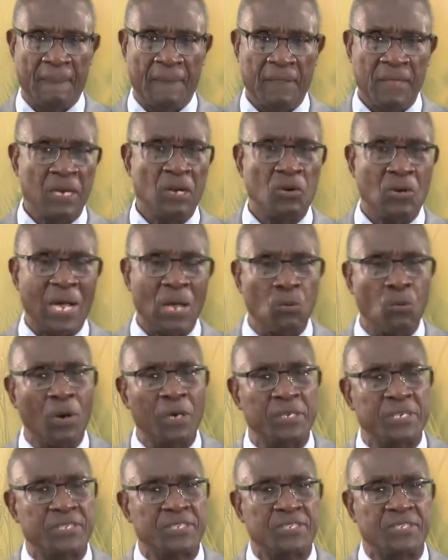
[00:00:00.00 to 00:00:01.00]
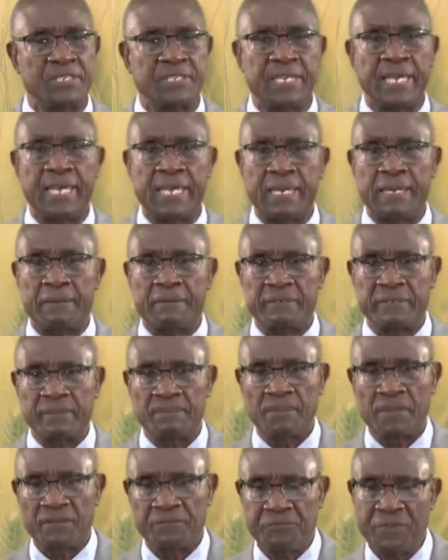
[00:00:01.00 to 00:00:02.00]
You know, I want us today,
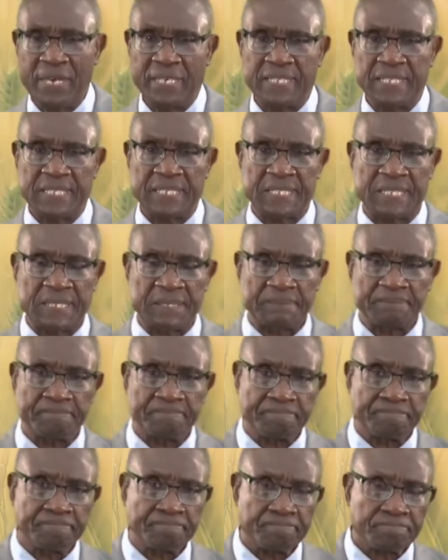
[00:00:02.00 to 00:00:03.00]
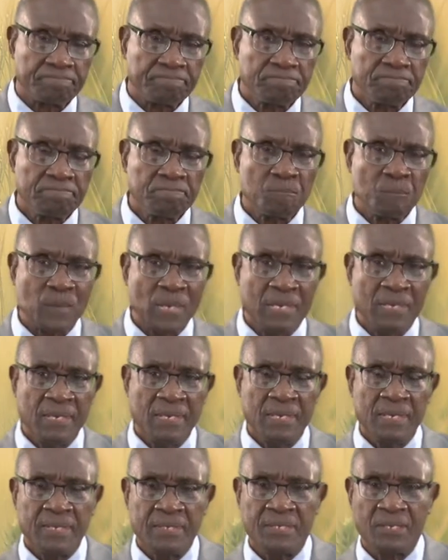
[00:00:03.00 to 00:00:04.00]
friends,
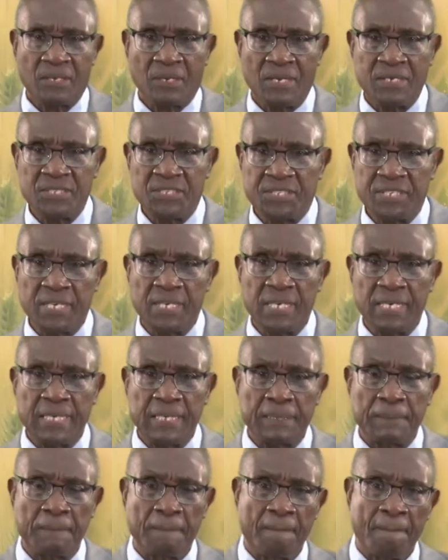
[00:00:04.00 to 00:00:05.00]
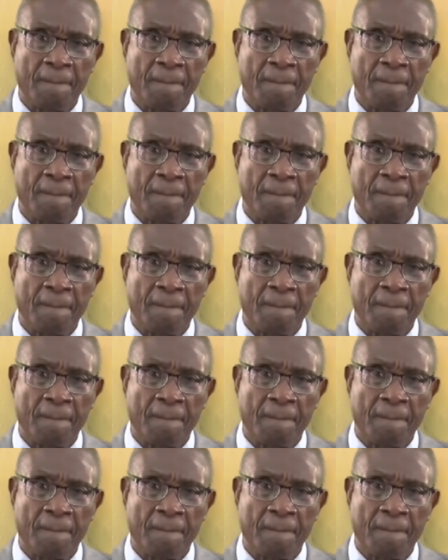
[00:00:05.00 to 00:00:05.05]
to consider